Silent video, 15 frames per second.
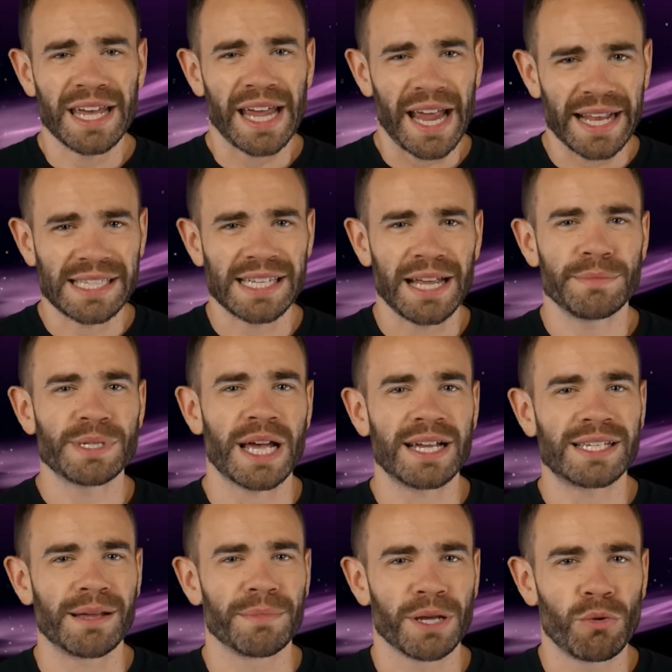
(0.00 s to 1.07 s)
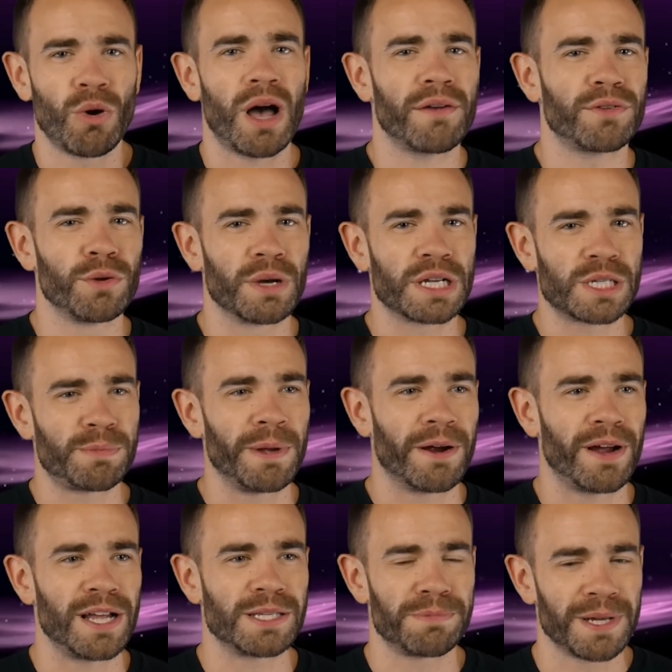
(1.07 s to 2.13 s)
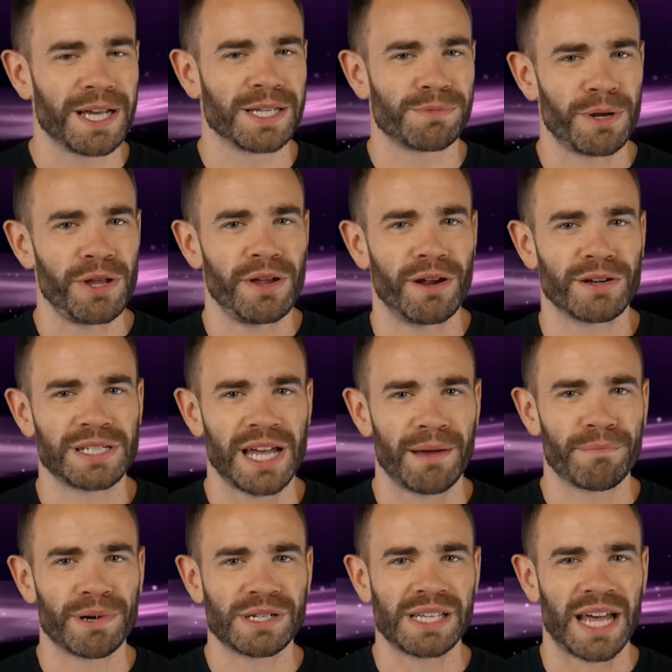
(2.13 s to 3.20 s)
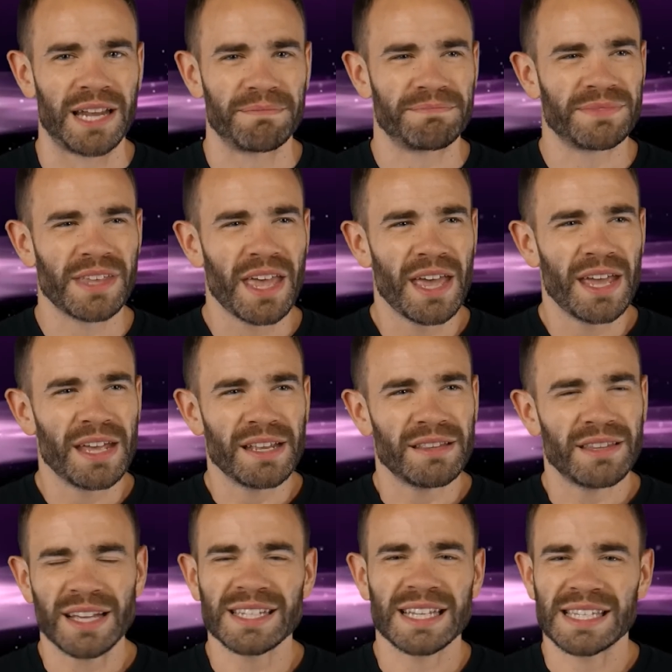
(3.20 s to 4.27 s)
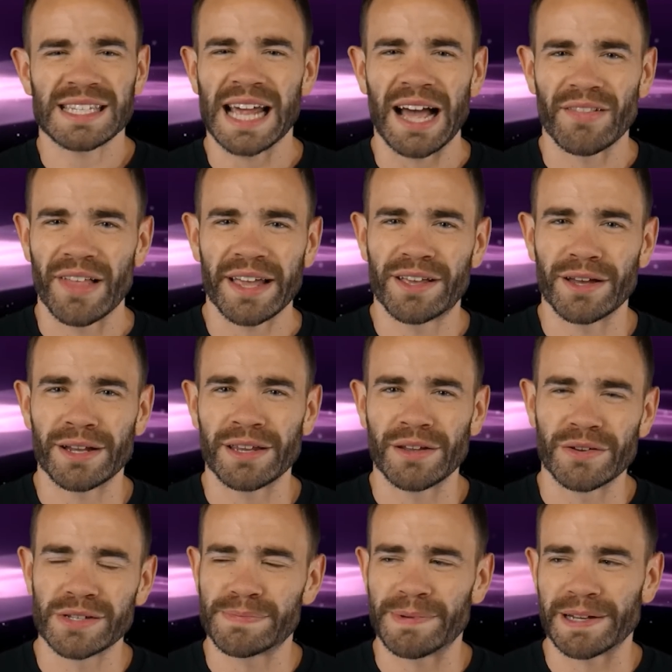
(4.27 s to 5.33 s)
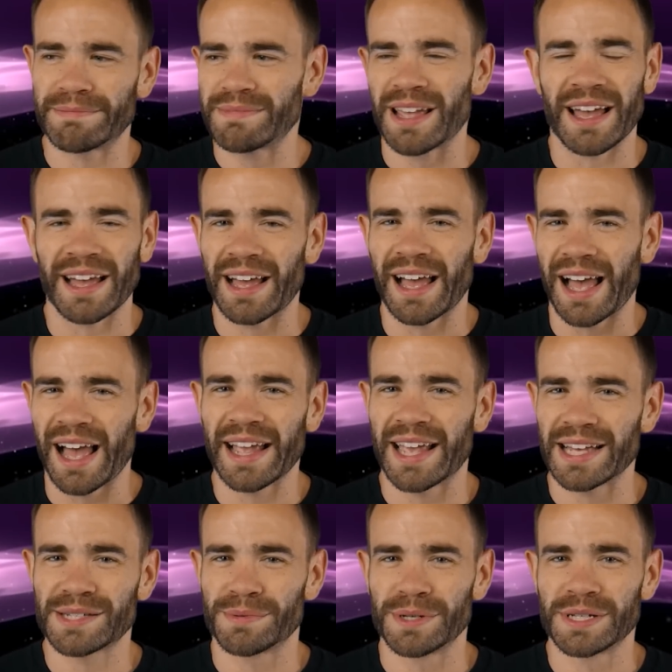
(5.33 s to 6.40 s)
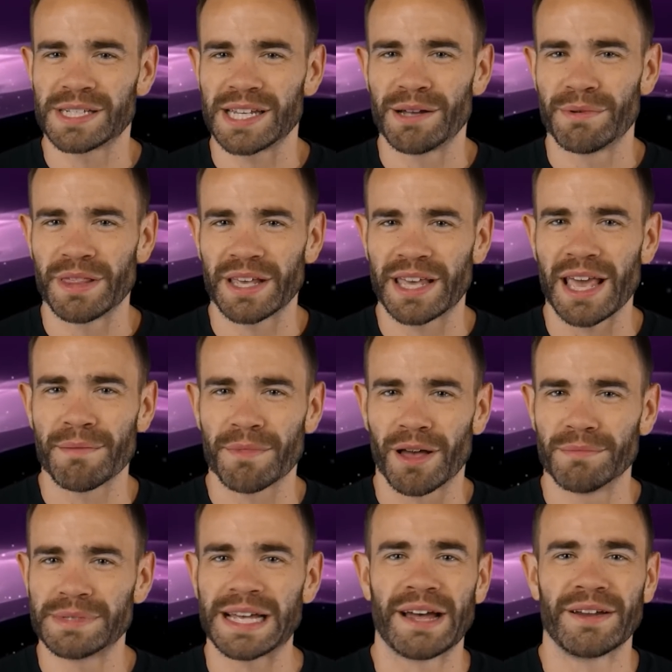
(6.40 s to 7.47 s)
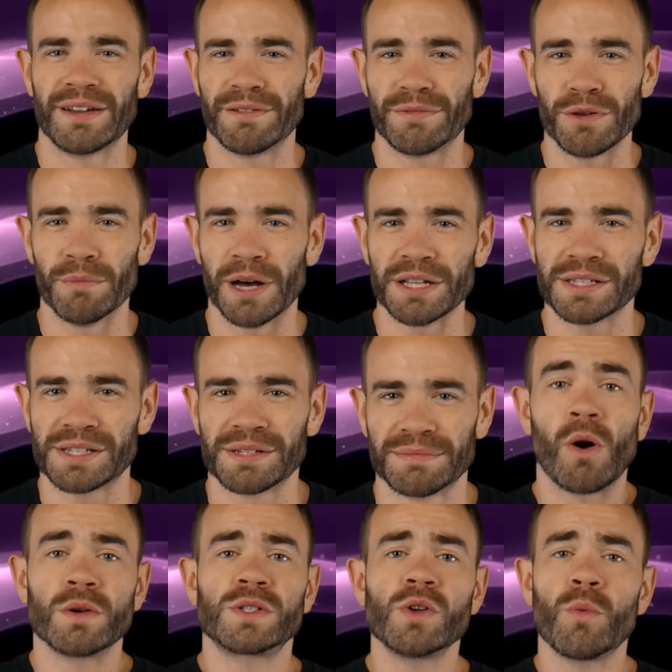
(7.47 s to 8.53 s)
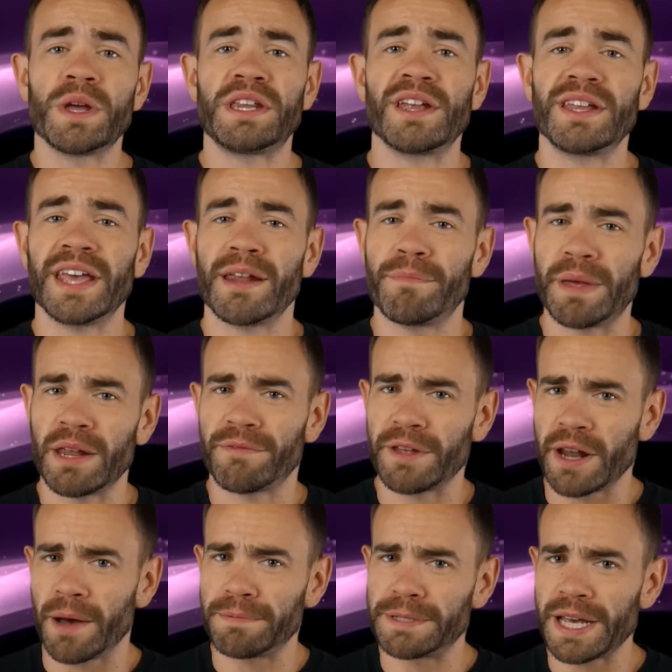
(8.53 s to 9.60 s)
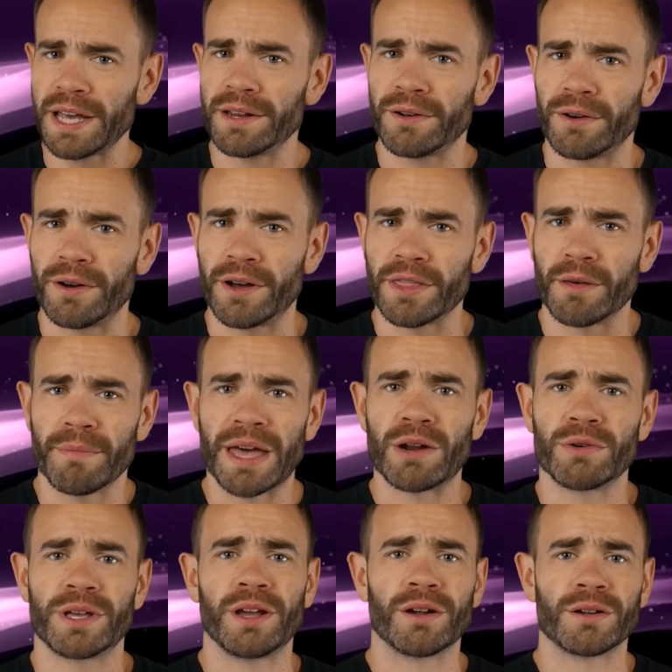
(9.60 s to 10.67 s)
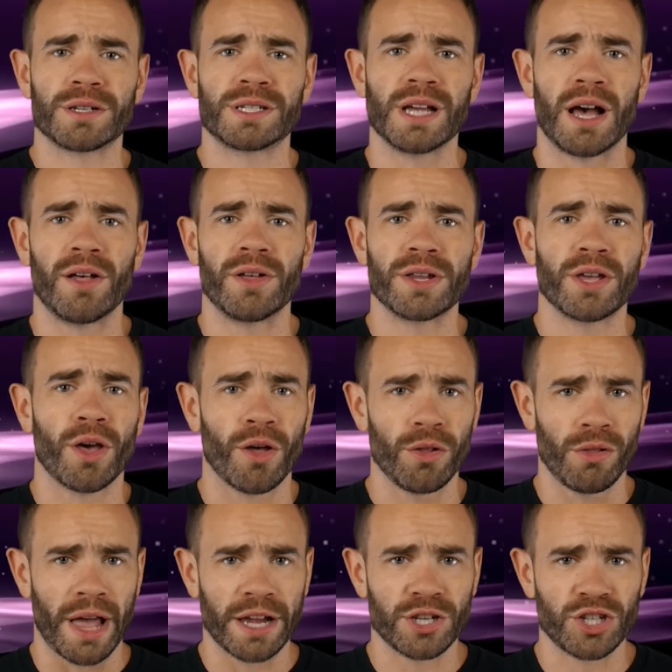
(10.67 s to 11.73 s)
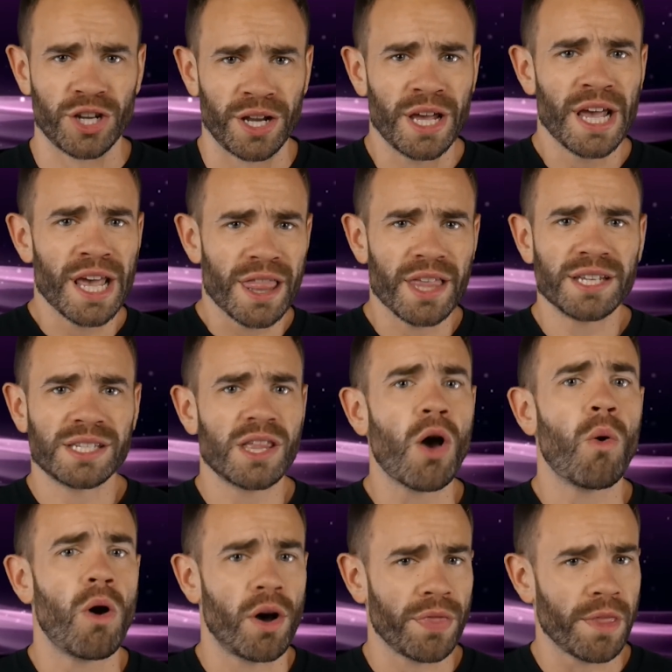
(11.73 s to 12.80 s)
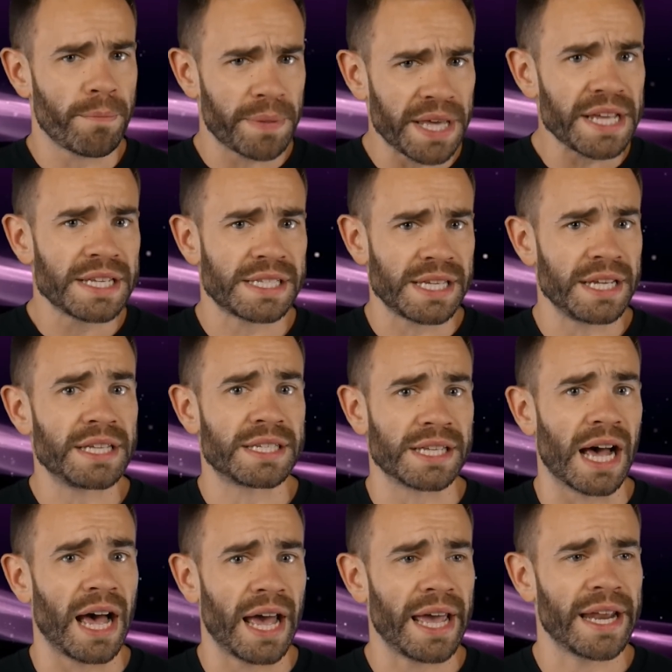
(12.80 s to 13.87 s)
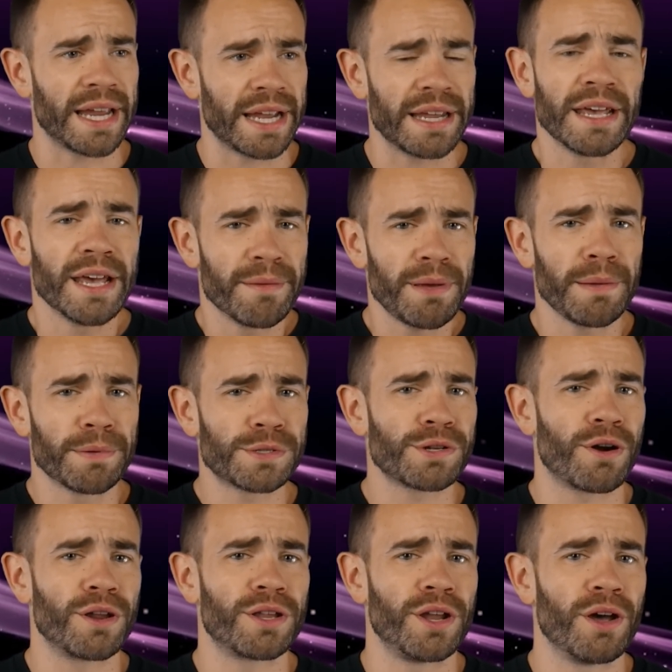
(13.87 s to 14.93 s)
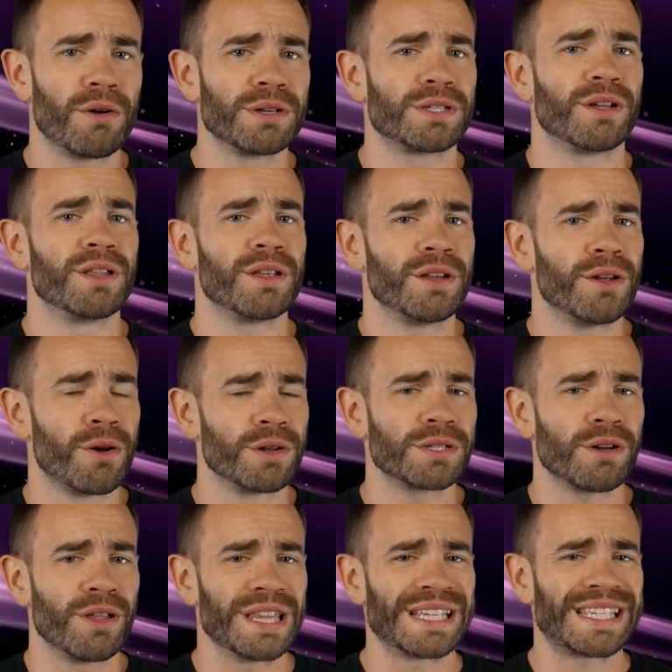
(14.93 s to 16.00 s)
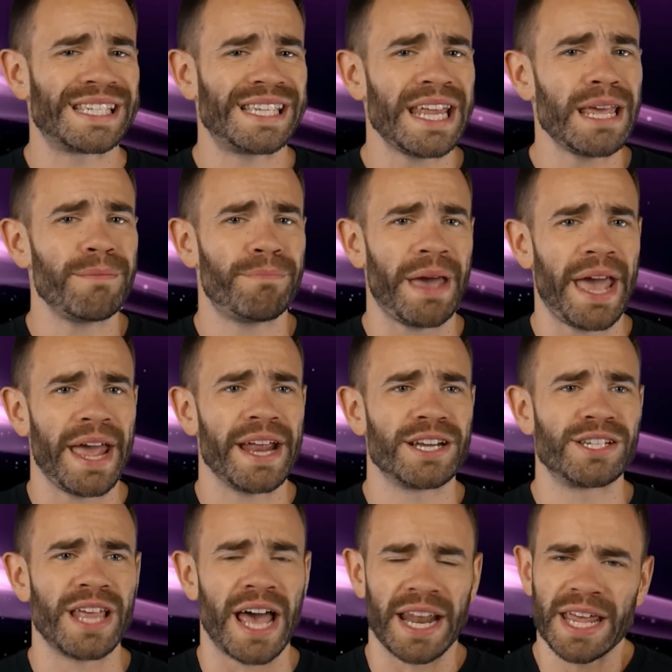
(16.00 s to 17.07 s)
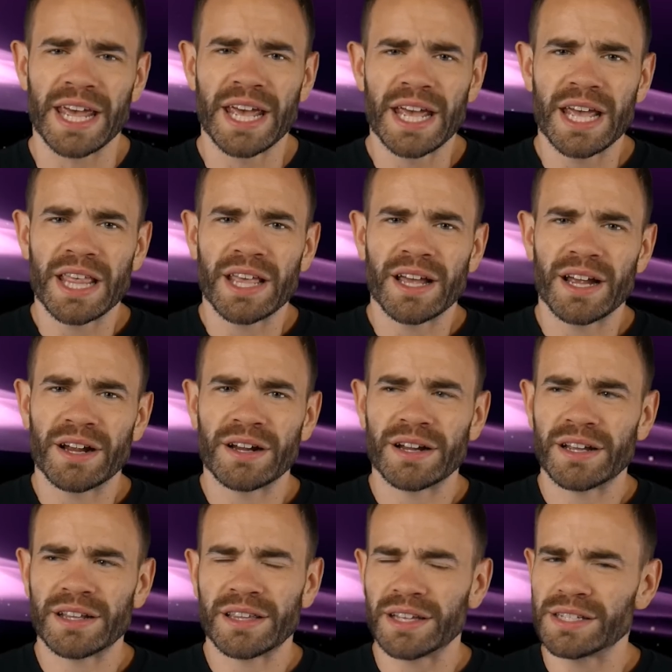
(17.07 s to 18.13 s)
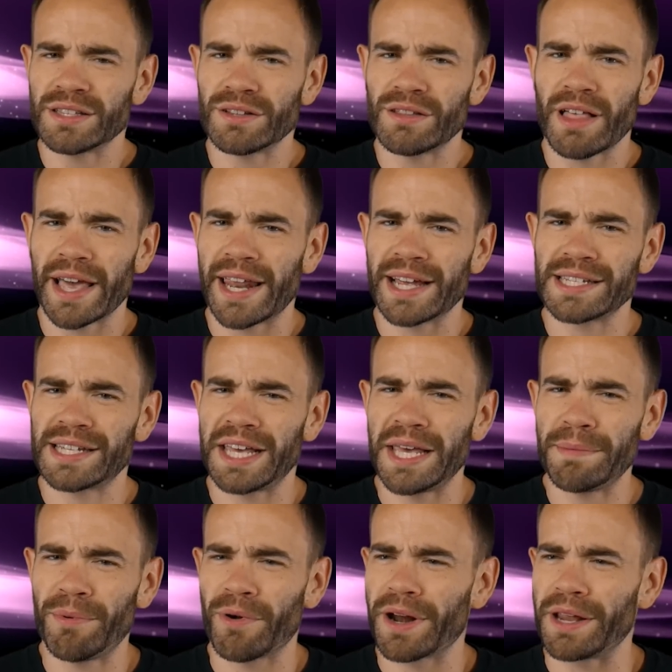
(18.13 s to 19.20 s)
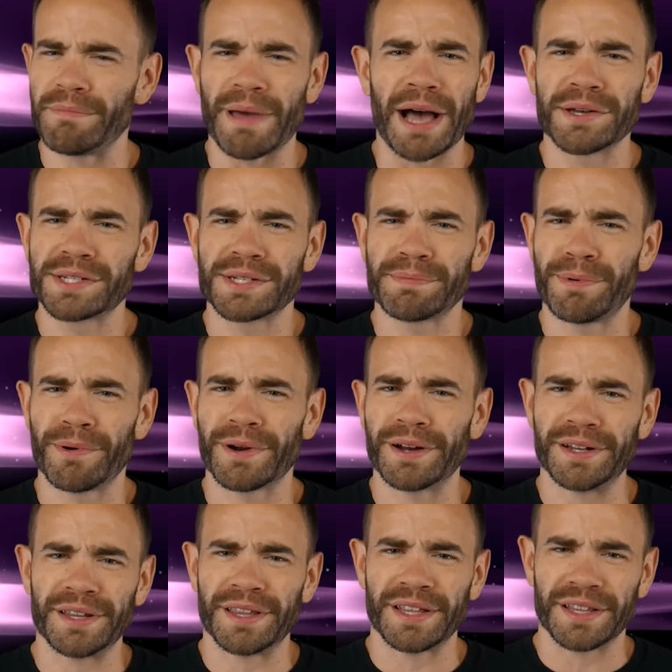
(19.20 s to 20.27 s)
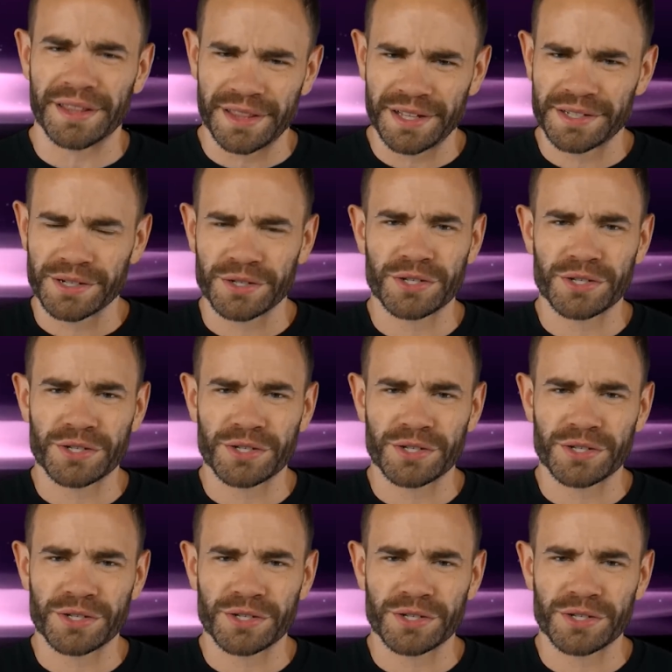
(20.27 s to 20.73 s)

It seems like something we'll have to experience because when you hear 10%, doesn't sound like good news, but I guess we'll see when the game comes out in a few months. Also, we did get a bit of an update on the Metal Gear Solid collection. This, though, on the PC side, and people started to notice on, notice on the Steam page that or it doesn't look like it has keyboard and mouse support. Th these are